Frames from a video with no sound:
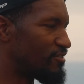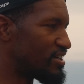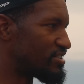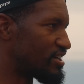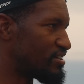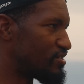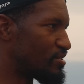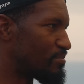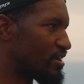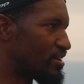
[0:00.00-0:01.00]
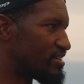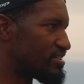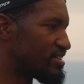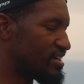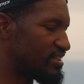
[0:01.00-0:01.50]
racing in Europe and all these
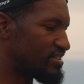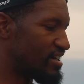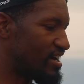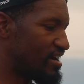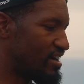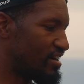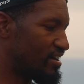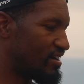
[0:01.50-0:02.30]
things. Uh,